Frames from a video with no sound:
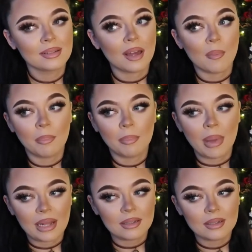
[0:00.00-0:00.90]
A
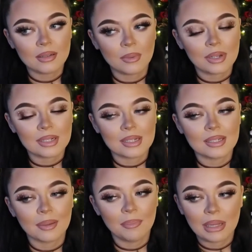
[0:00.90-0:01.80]
belt. Why did I
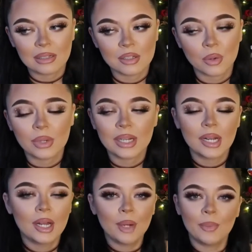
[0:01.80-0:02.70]
say belt so weird?
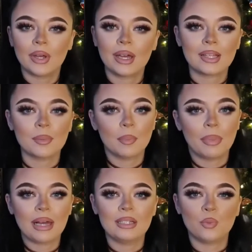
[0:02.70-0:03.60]
But you could get them a
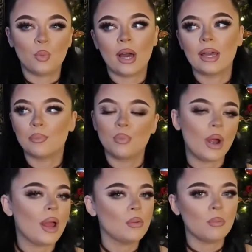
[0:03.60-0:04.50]
belt, white,
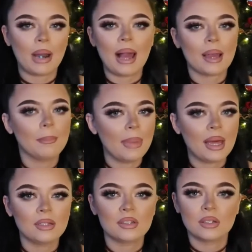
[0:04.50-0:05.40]
brown, black
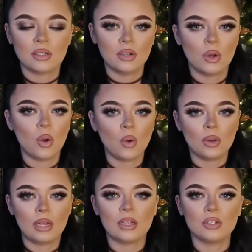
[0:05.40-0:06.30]
belt, you know,
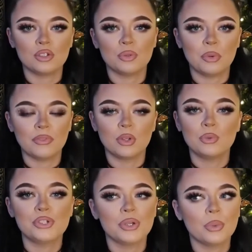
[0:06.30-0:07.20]
a little dupe of a
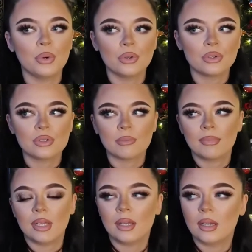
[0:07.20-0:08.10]
Gucci one or
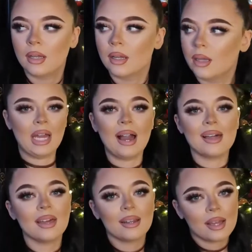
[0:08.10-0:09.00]
something. And
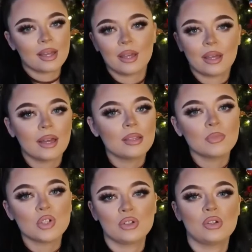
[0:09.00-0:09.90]
then like you can get them
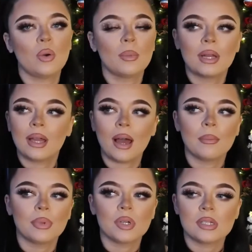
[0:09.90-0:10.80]
just so many
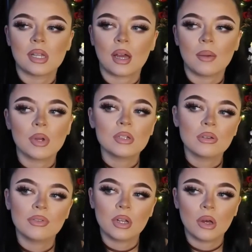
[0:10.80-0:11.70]
hampers. Like I might do a
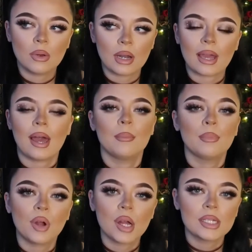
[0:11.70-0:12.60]
video on like
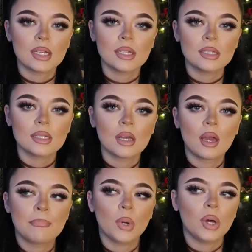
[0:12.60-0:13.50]
hamper ideas,
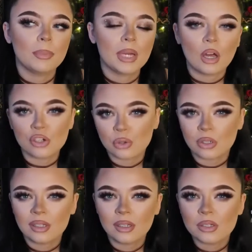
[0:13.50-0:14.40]
but it'd be a lot shorter
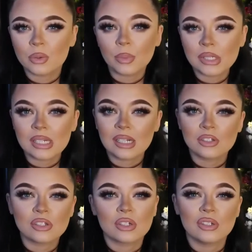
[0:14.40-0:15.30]
than this one, but still
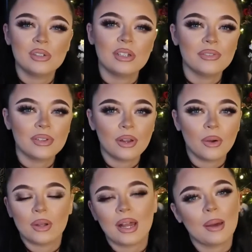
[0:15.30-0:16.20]
just a cute little video
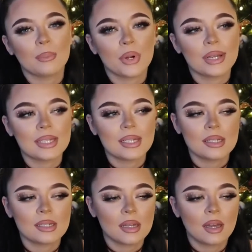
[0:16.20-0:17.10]
on hamper
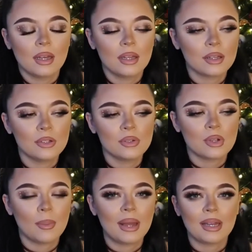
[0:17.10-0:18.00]
ideas. You can do so
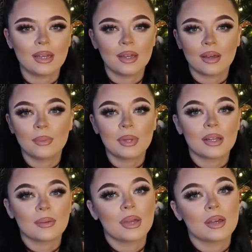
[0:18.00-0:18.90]
many. It could be like
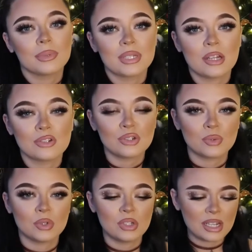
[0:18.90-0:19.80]
the makeup essentials
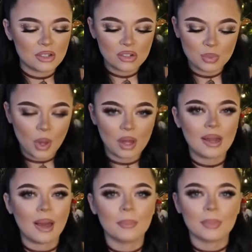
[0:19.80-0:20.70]
ones, like just small
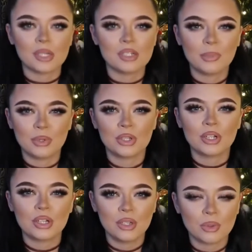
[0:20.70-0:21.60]
hampers, but they're
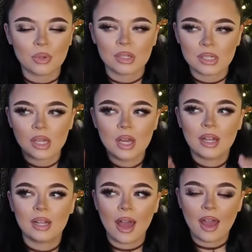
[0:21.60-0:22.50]
cute because
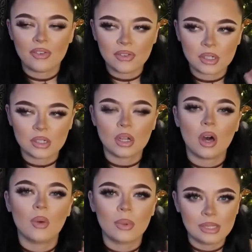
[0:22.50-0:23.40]
the effort and
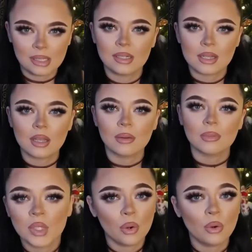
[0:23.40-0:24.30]
thought went into them.
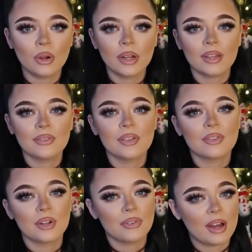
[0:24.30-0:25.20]
Or even if
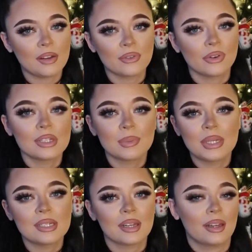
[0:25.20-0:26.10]
they're a fan of
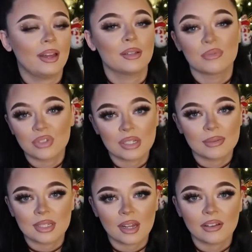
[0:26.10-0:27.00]
Christmas, you can get them
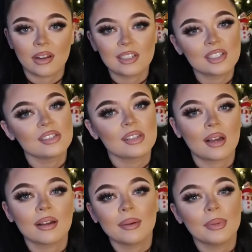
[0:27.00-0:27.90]
Christmas decorations. Like
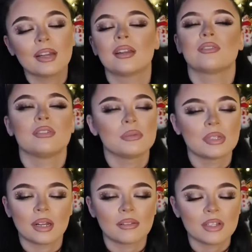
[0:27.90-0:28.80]
I'll get my nanny Christmas
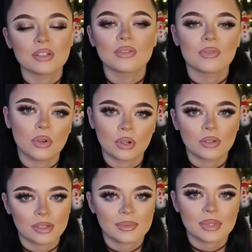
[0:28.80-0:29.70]
decorations for
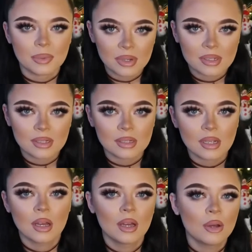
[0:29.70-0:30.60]
Christmas presents.
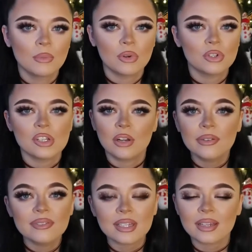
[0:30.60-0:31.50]
But she
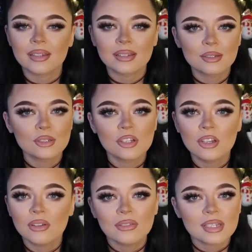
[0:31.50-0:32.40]
loves it. She
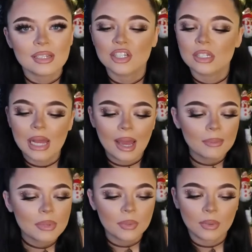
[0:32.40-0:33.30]
loves it. She's happy.
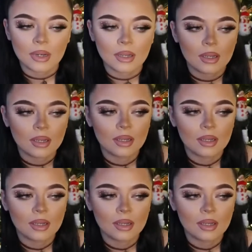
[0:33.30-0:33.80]
That's